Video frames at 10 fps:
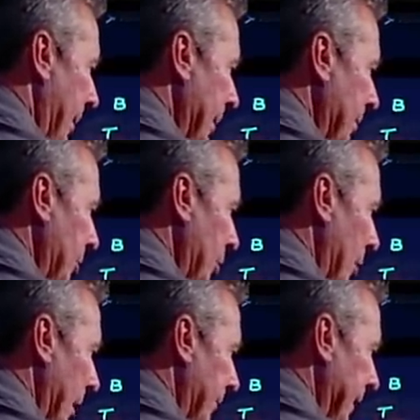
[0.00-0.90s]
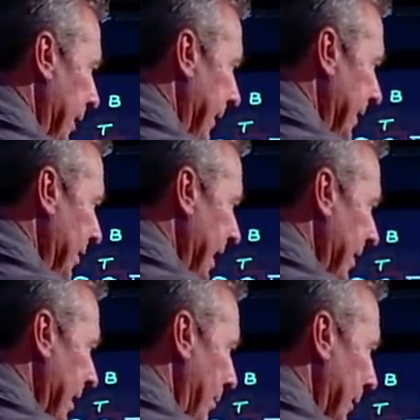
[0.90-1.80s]
as we showed on video. He
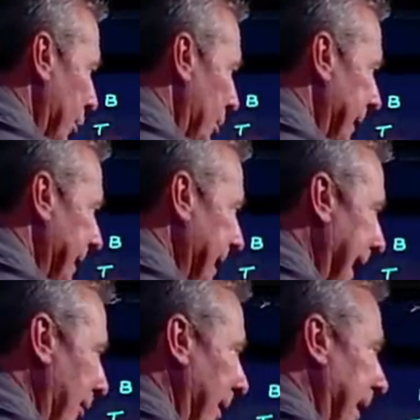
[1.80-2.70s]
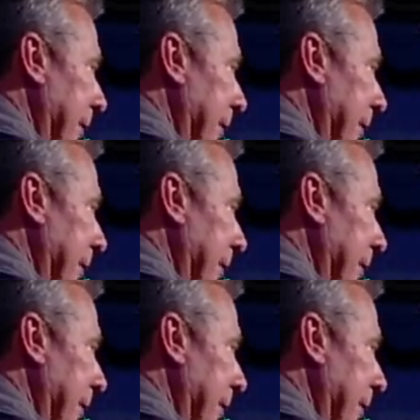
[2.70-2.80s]
sets up a little bit tighter than he